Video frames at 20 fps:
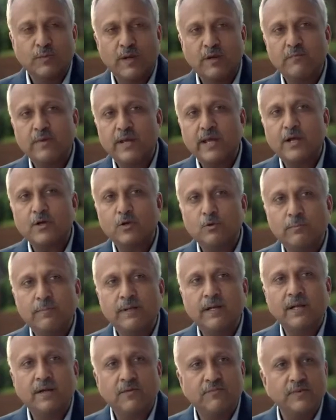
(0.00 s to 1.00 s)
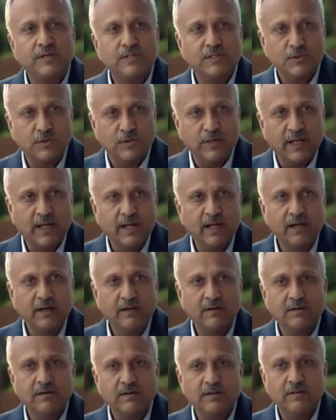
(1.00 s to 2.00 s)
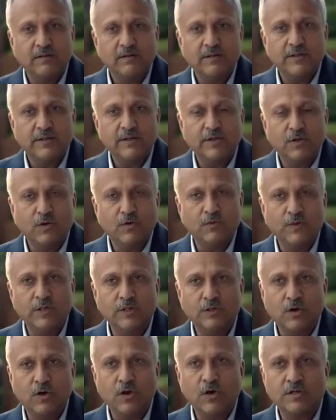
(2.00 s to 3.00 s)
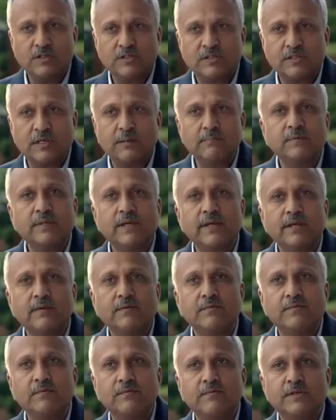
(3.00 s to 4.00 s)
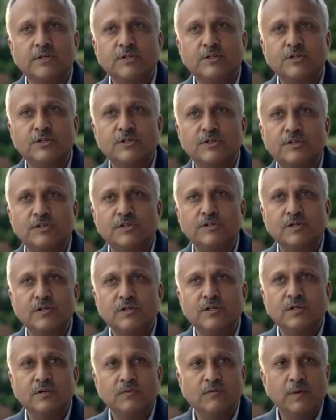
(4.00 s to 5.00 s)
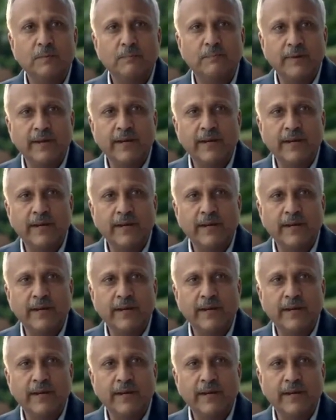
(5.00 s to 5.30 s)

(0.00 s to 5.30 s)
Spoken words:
So when we had to build our first hotel, you know, we thought something which will